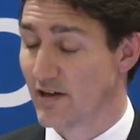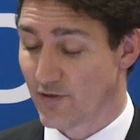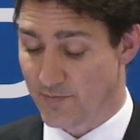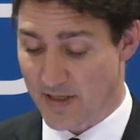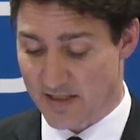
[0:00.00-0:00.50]

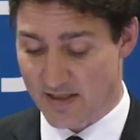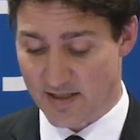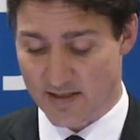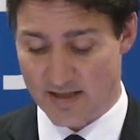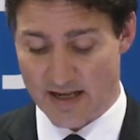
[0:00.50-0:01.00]
for
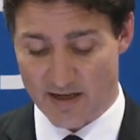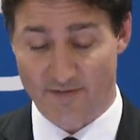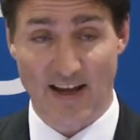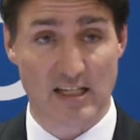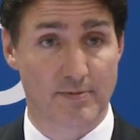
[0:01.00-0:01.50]
business and
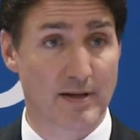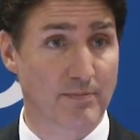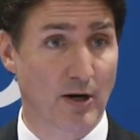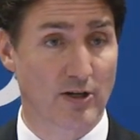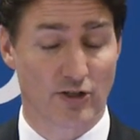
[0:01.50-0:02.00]
investment
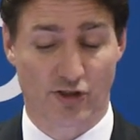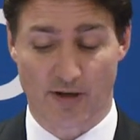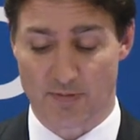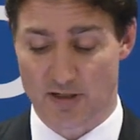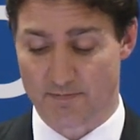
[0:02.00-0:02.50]

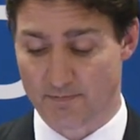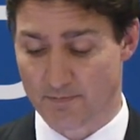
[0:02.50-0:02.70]
partnerships.